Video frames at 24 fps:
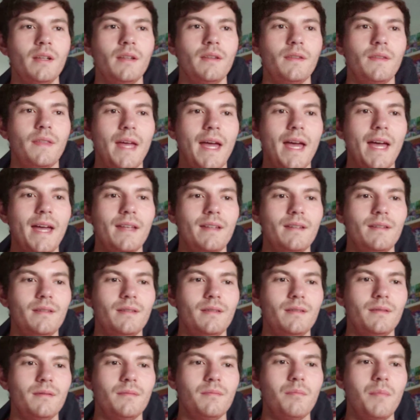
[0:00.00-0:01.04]
that
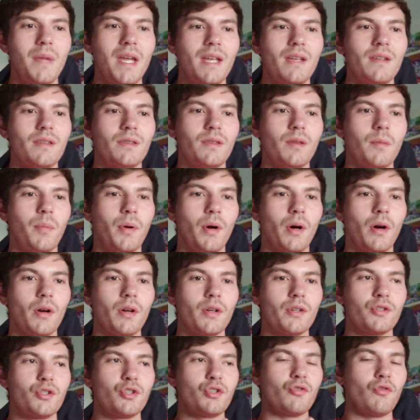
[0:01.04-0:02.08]
make the
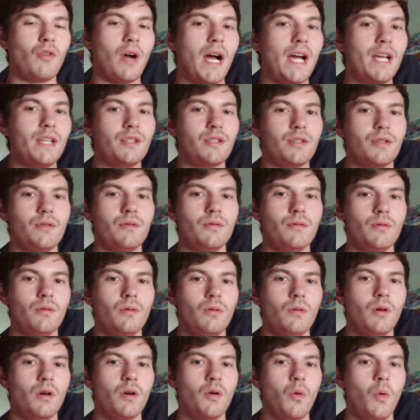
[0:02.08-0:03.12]
part try
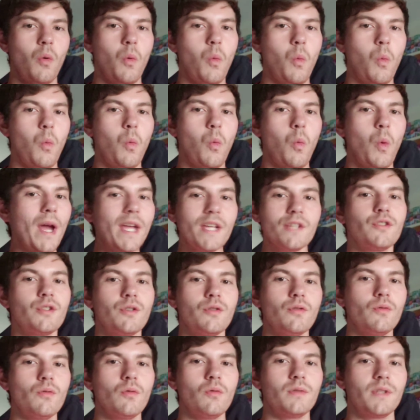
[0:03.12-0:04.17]
to way
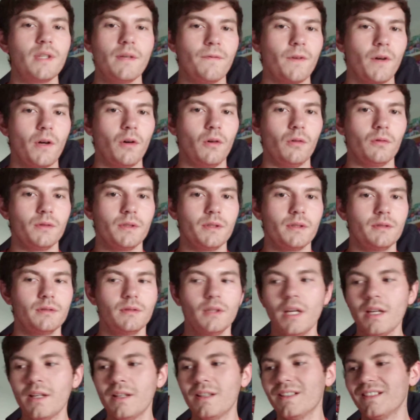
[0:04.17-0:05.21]
too difficult.
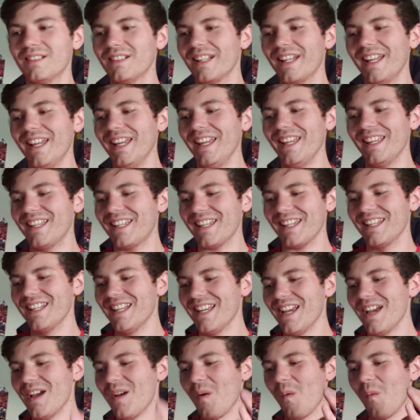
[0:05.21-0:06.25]
Like,
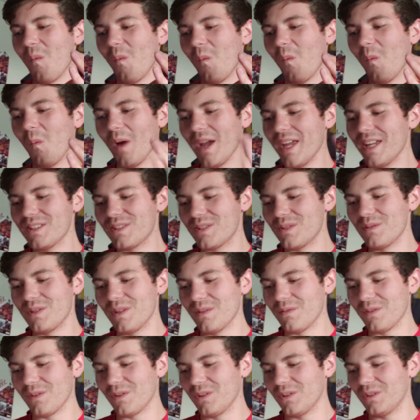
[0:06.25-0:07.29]
way too
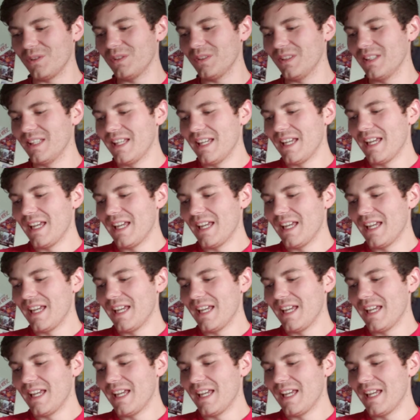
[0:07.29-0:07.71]
difficult.